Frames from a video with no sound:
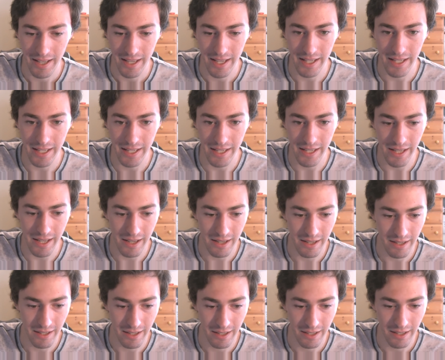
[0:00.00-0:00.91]

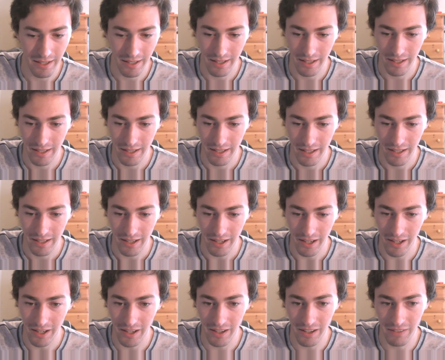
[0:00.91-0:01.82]

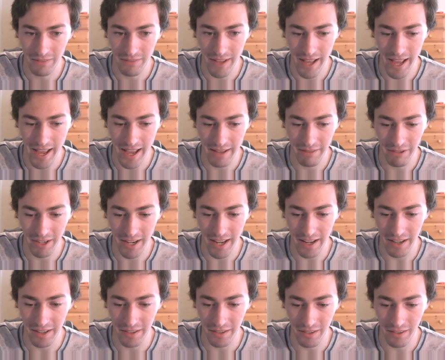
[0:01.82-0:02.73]
Oh man, we're
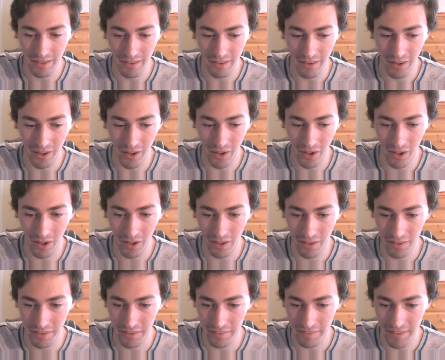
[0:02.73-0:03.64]
getting
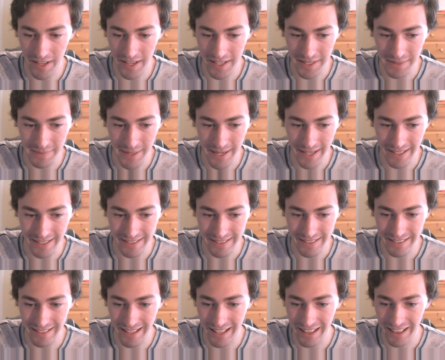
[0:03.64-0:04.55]
all the
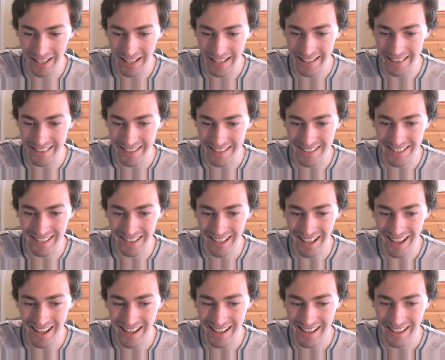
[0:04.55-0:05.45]
flashbacks. I like this a
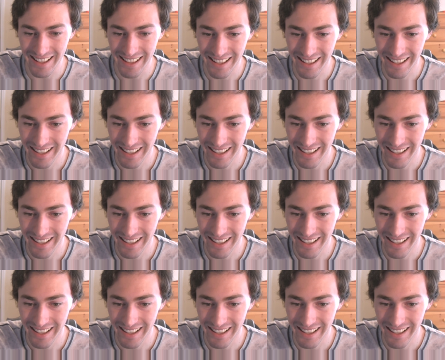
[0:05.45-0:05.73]
lot.